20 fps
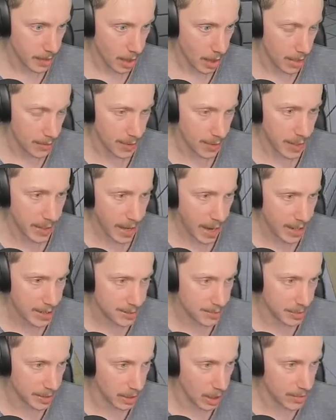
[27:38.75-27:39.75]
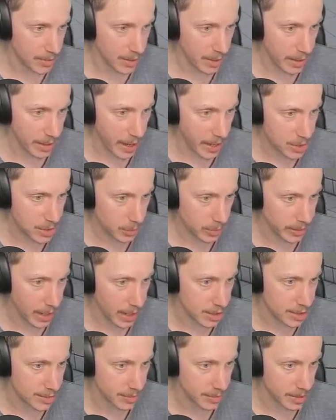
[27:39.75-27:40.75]
I think he hates me. I think he actually
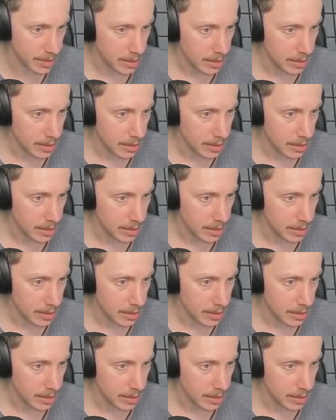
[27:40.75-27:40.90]
hates me.